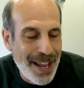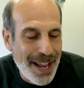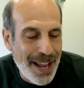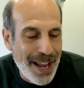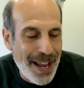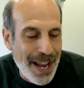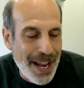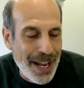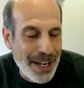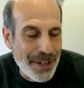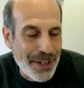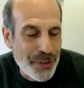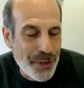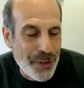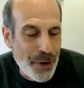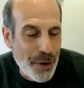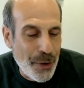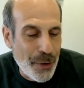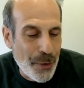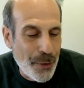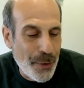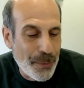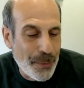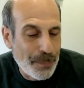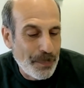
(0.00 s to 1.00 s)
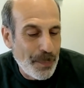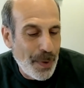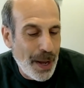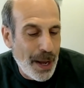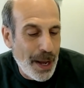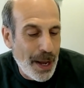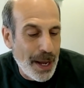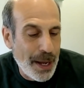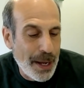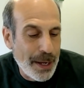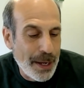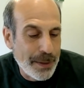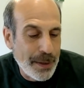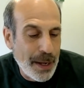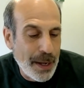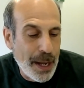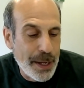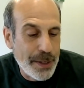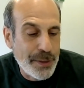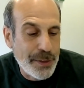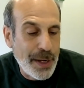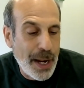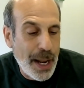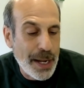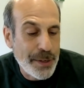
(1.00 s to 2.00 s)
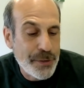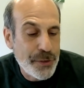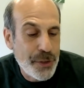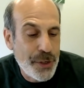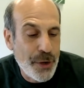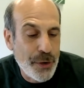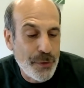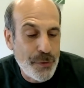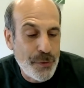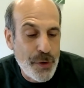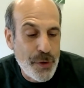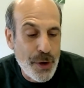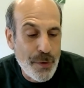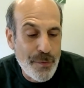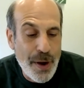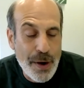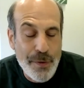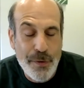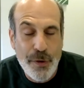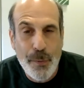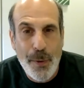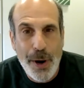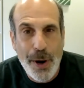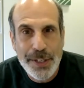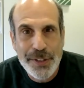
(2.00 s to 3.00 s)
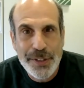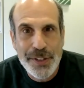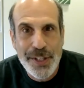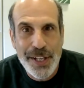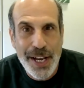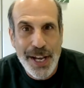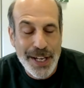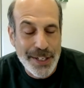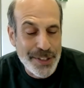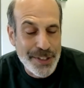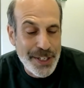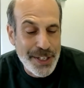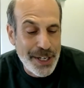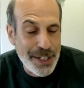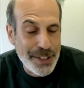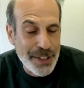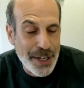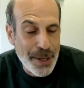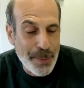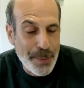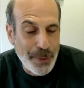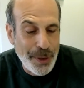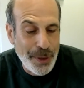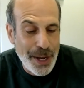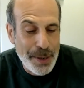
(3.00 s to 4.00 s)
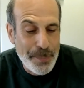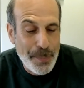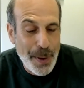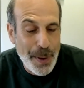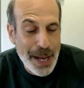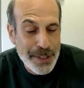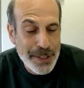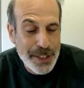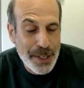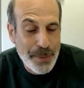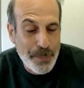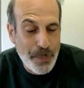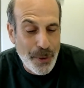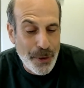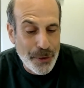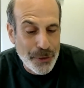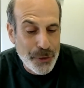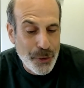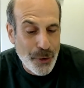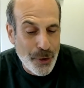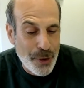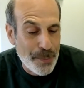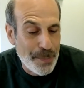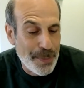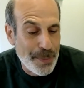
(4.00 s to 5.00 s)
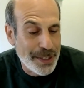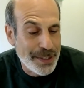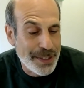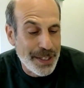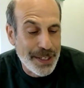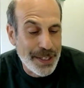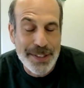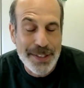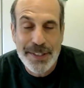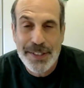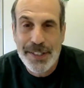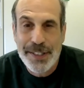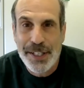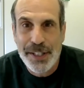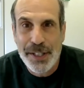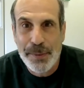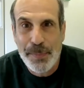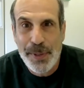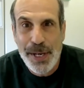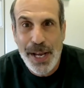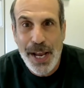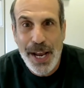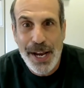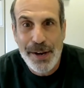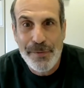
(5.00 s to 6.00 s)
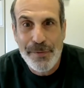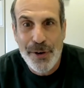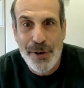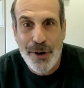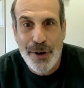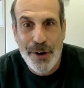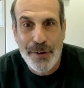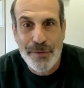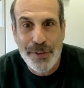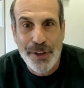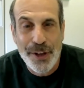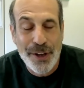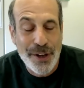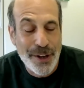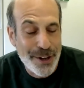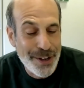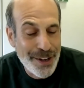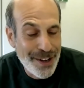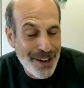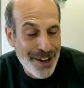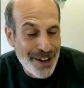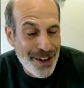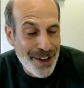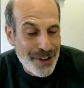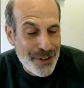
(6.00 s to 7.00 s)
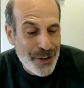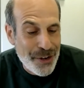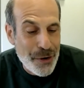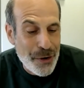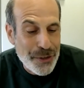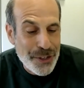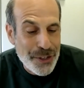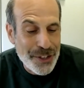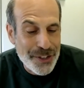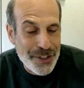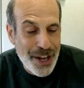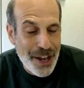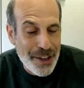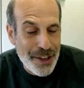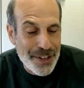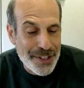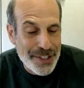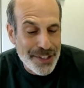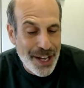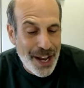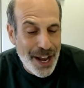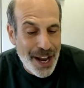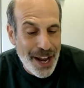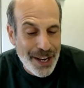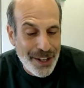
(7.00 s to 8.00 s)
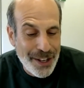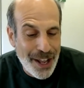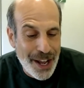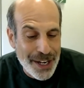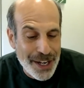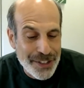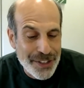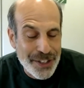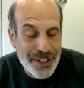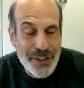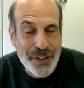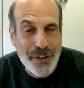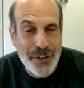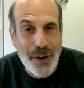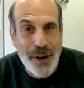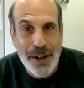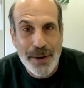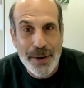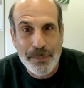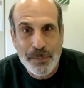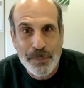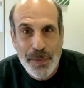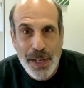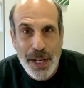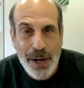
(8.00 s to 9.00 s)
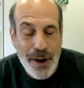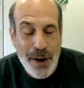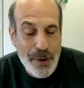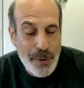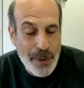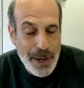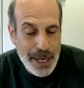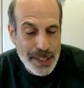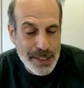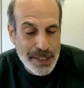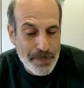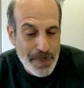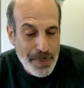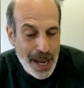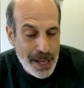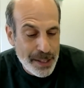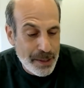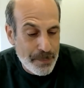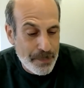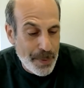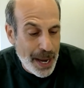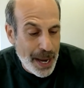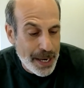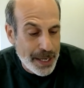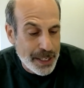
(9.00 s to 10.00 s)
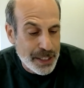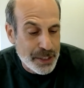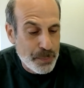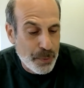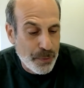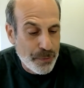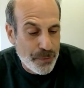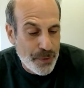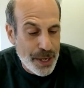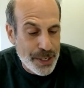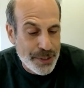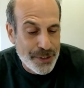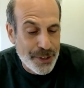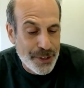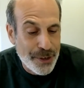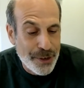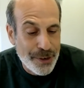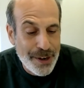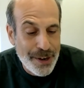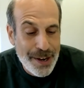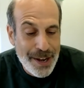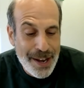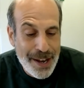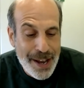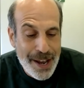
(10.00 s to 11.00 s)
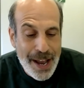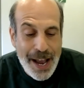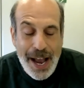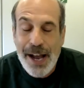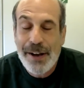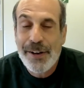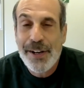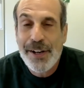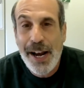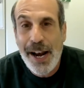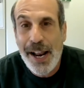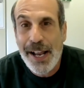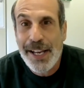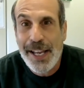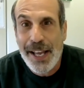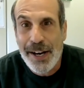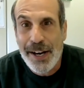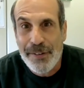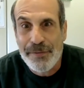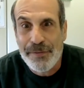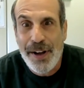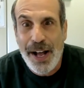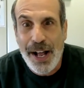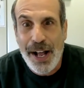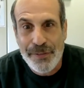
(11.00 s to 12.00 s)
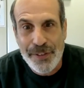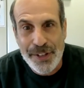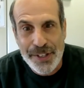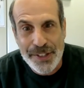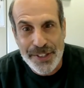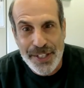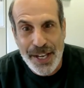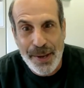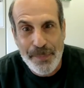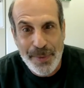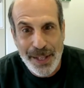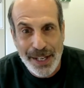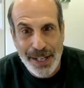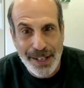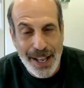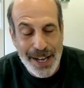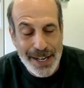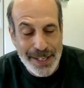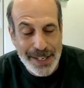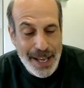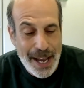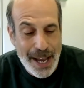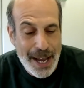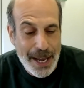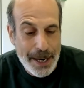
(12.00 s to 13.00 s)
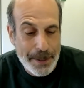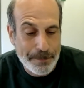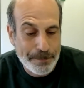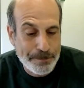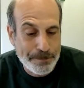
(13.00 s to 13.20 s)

And so I'd ask you if you've ever watched the NCAA basketball tournament and seen the behavior of the coaches on the sidelines and thought, you know, as a mathematics professor, how can I get involved in something like that?